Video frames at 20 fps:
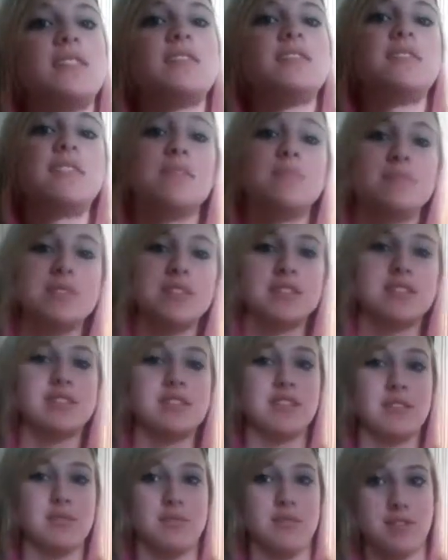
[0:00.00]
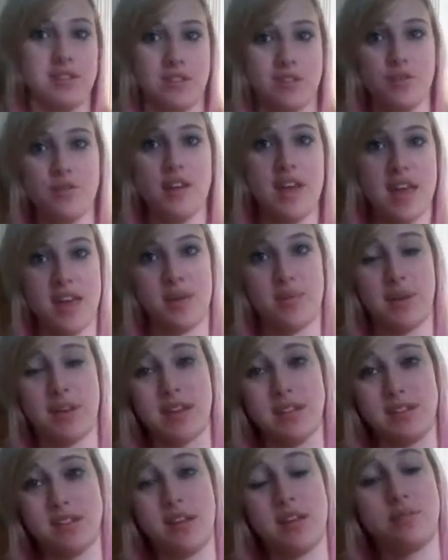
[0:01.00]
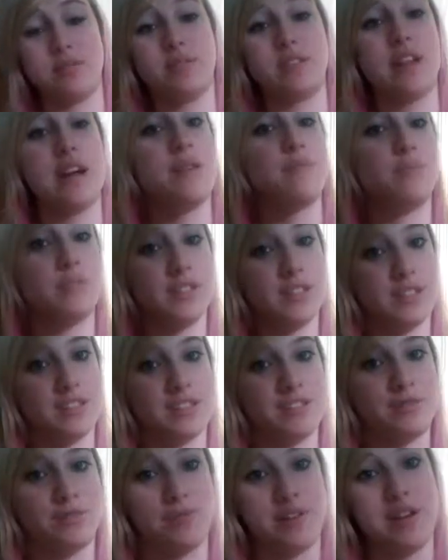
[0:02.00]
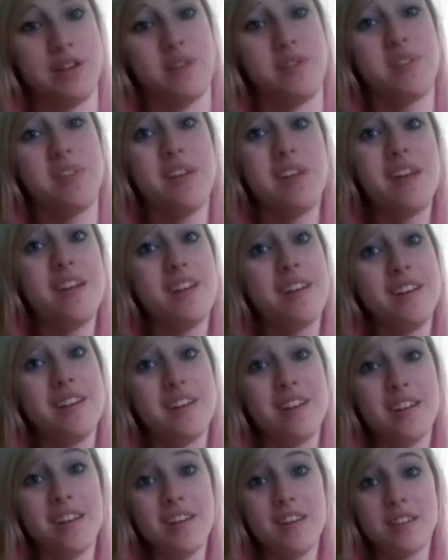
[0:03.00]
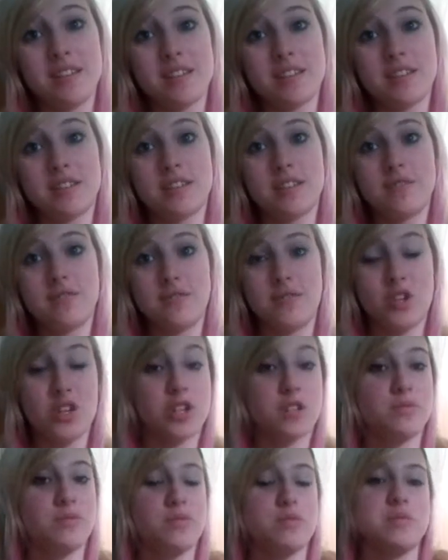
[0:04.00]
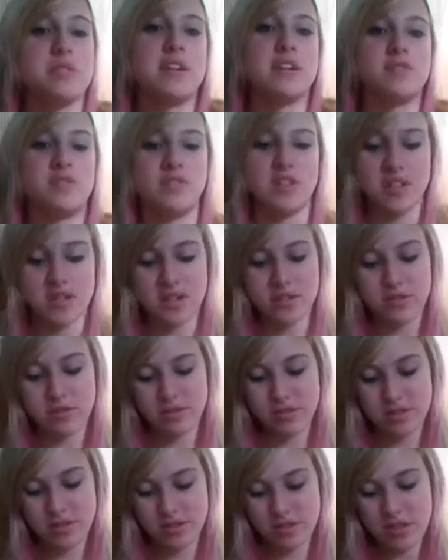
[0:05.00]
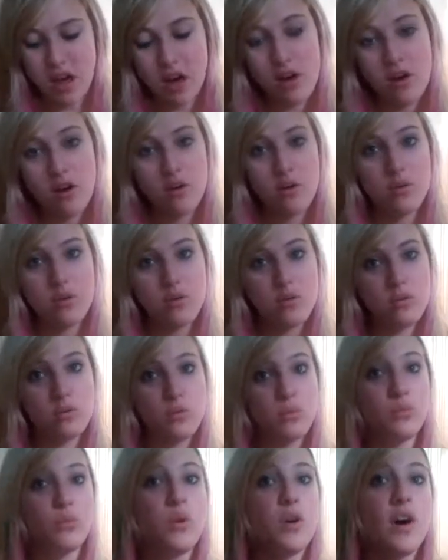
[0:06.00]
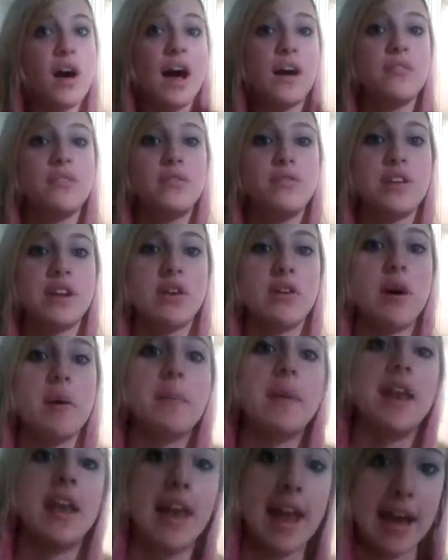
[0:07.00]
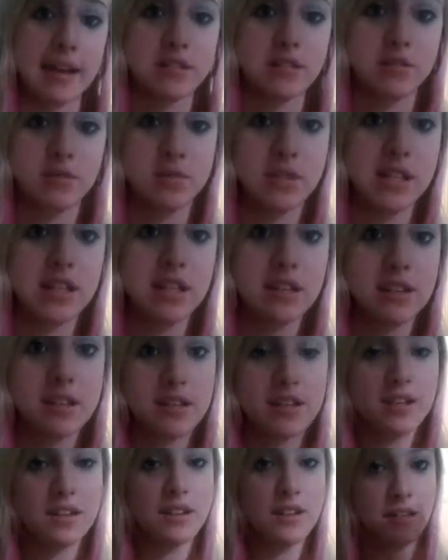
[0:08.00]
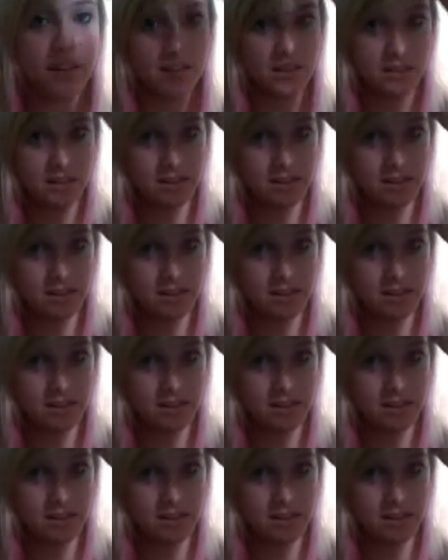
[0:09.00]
and I'm here today with a Q&A because I was not pleased with the clips from the last video. So, we'll have the video up next week,